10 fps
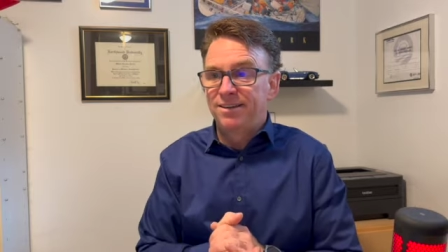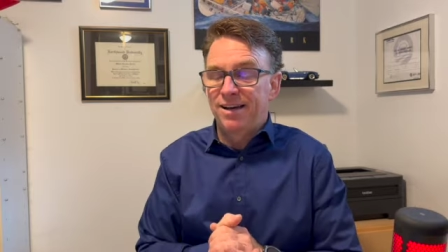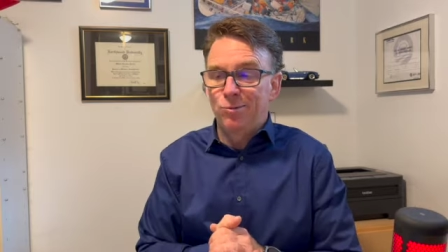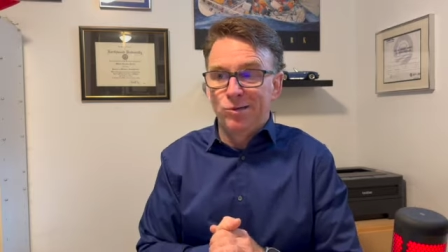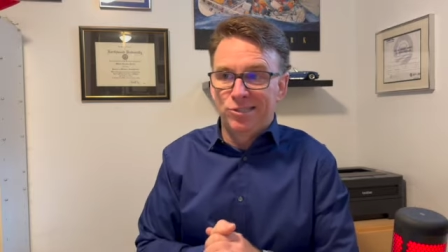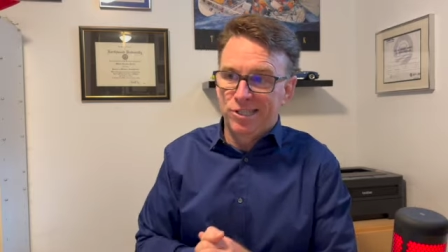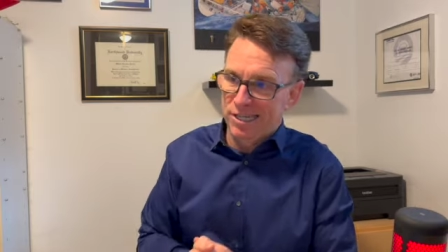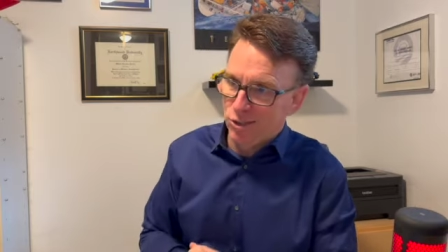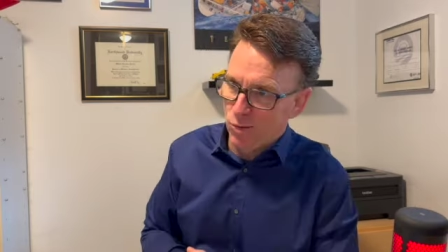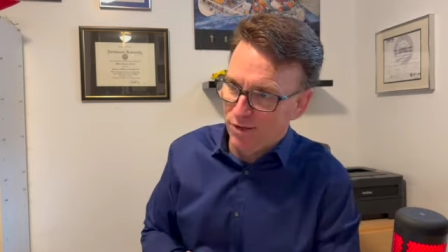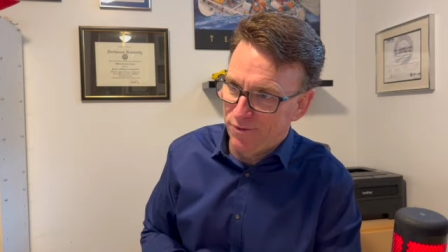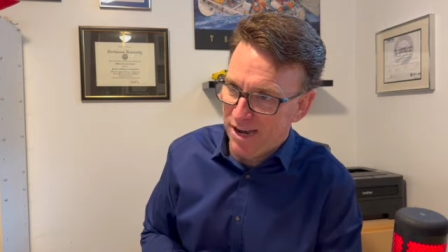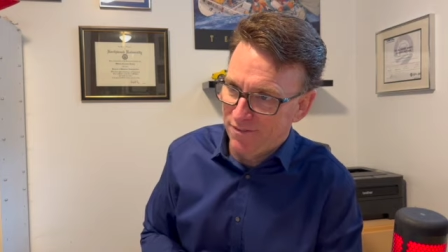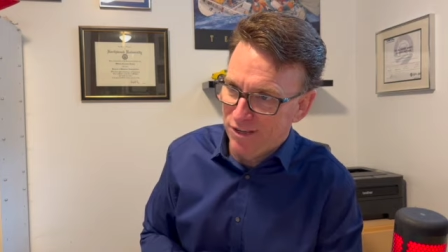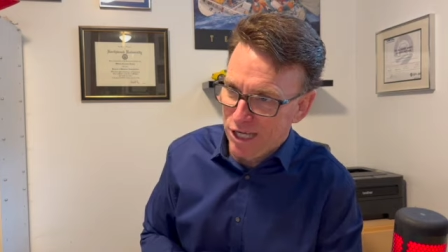I wouldn't suggest
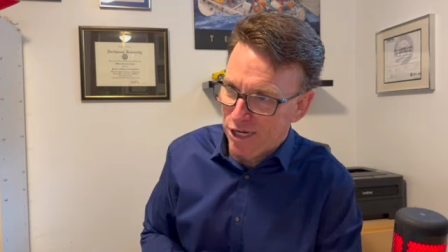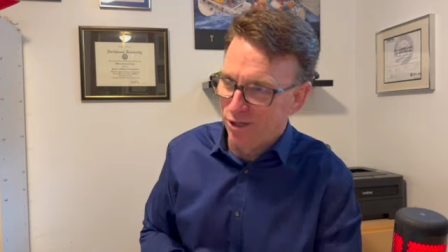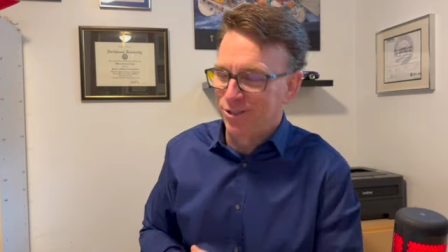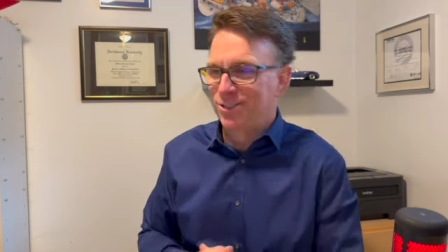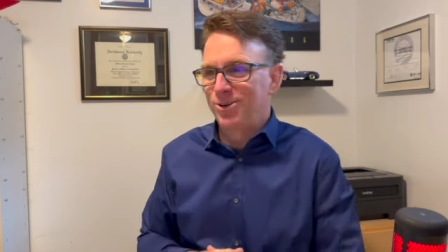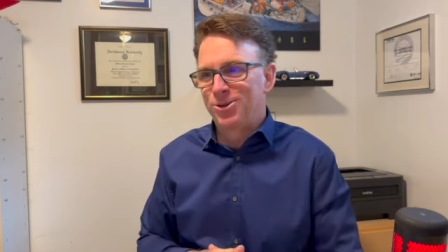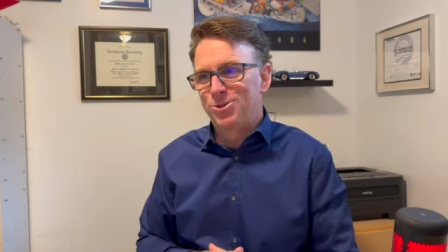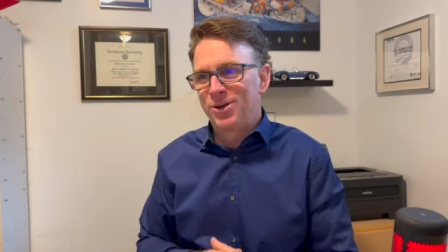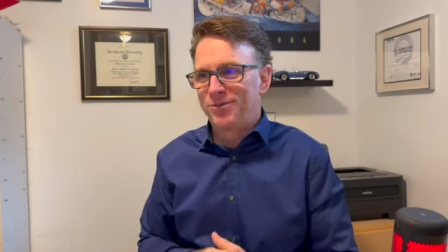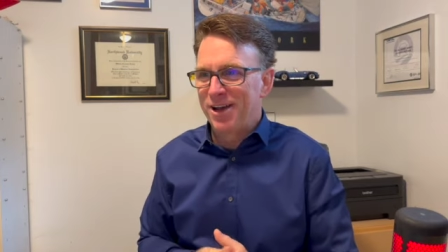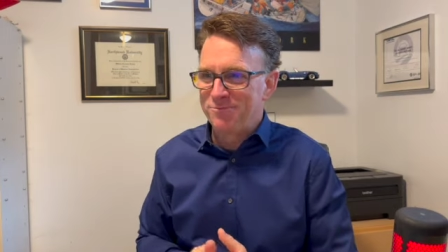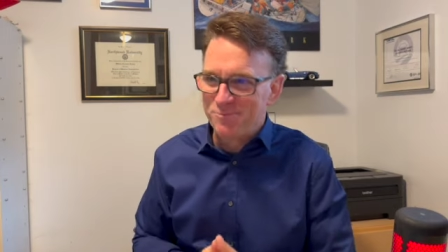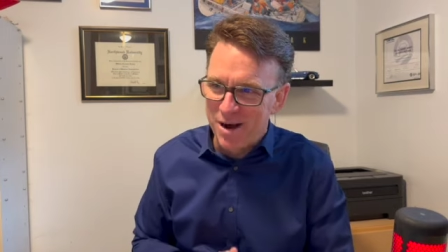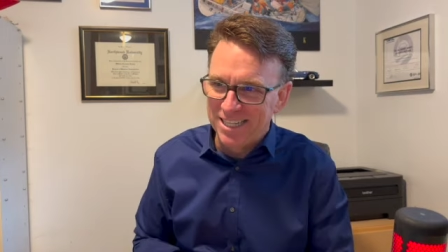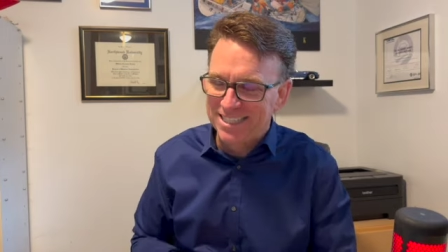twenty-five years or twenty-five
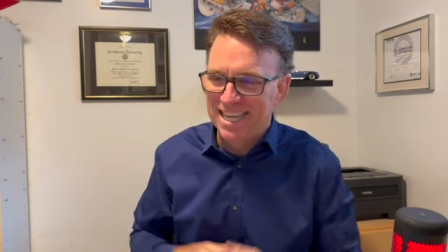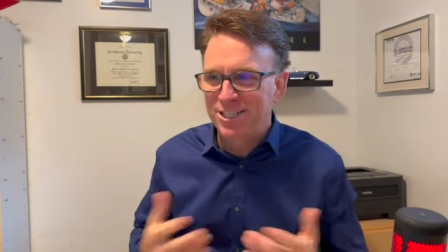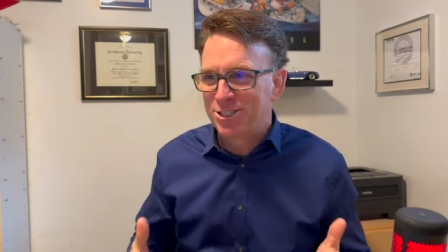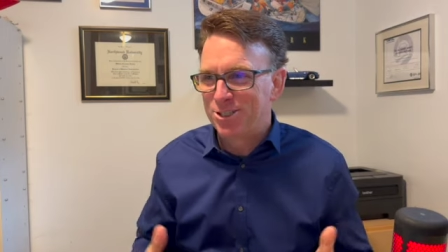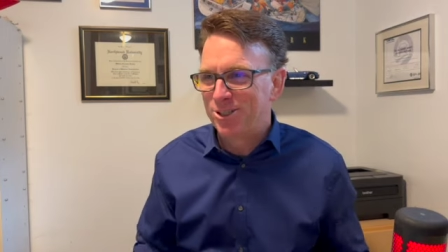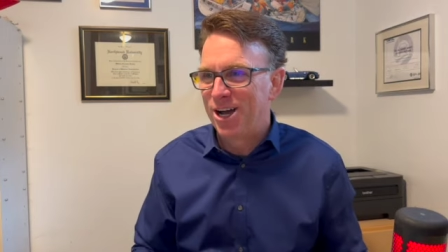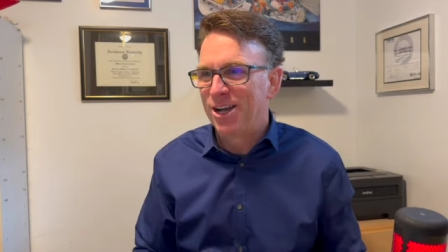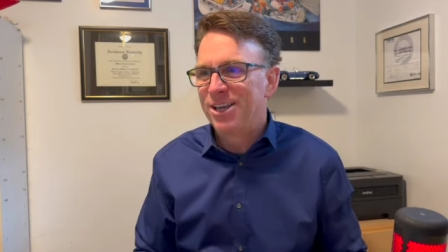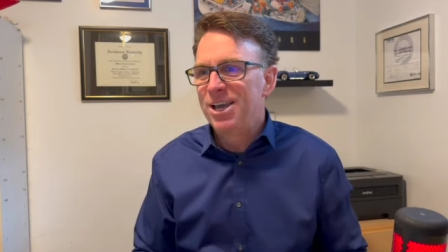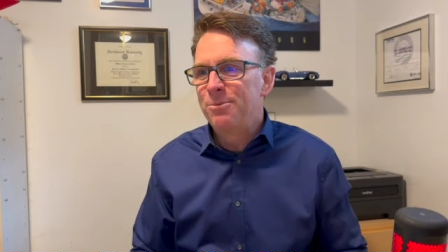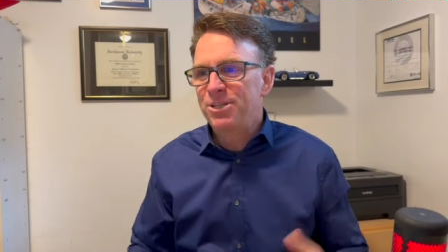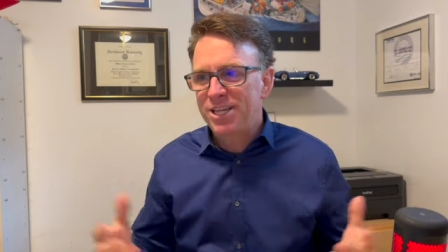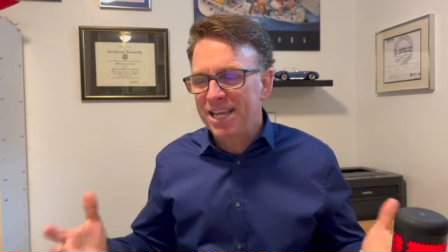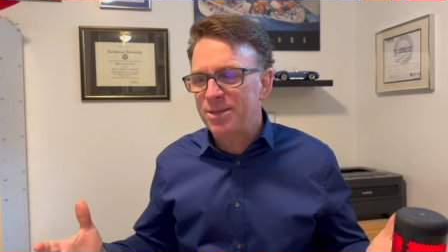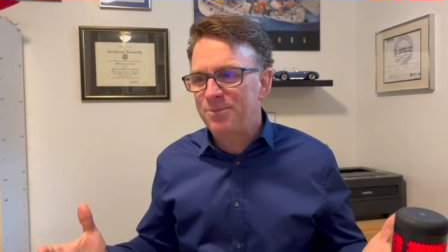months. That's too long. But you
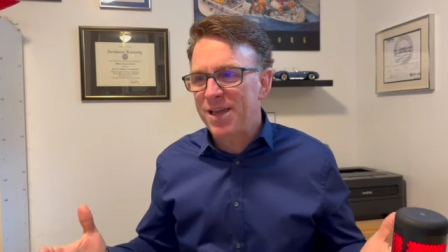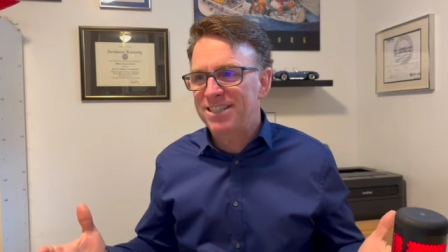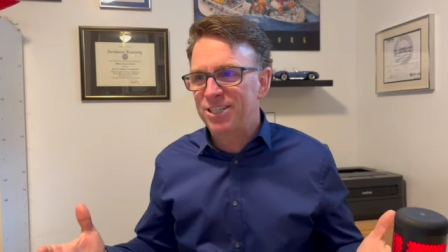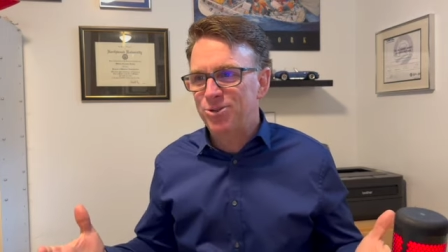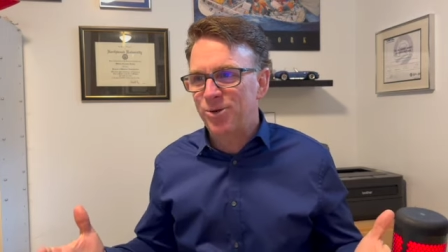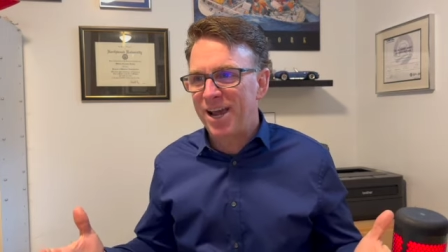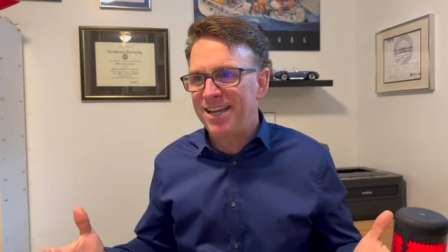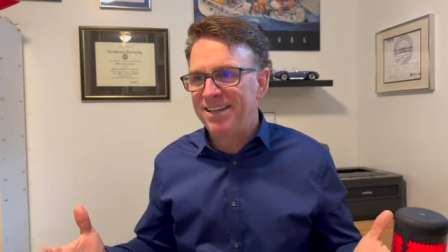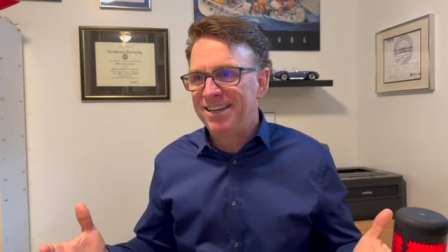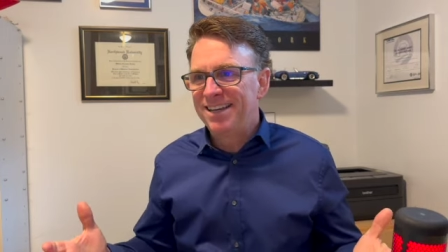get the message, right?